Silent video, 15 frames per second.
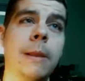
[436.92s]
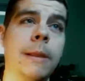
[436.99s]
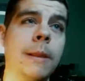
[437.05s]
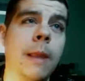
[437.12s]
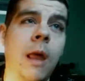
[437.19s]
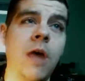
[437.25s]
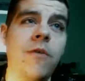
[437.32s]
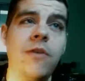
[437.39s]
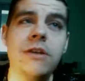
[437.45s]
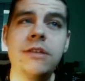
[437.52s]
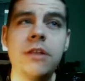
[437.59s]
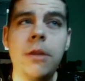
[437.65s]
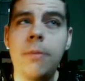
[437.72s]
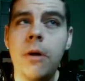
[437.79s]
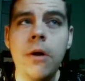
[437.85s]
life
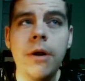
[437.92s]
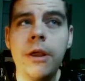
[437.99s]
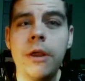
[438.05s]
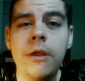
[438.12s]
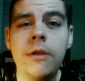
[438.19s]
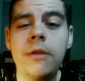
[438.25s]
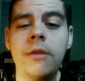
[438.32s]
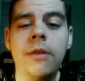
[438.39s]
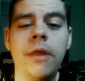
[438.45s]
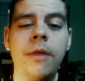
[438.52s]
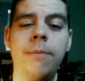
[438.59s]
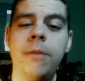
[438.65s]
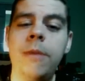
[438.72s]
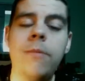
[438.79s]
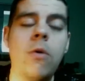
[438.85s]
isn't a party. Like,
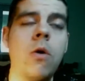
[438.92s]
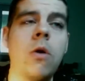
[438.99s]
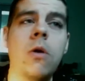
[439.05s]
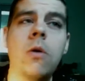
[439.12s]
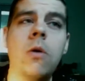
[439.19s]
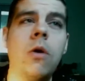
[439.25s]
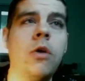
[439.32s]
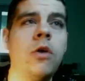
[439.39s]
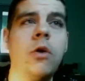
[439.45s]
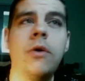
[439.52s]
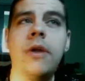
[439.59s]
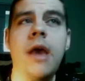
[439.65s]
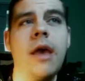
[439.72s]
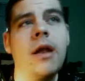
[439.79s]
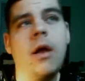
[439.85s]
you're
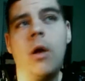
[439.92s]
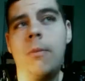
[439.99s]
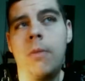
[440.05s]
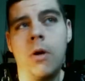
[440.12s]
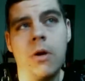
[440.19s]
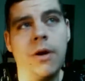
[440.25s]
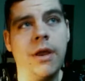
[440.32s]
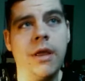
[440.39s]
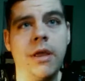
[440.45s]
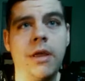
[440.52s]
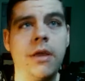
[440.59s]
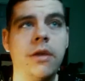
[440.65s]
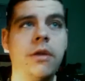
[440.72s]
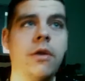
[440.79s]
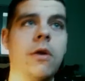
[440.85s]
not out
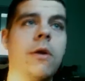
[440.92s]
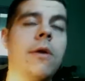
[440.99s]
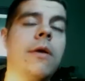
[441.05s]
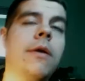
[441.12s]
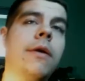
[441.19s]
partying, you're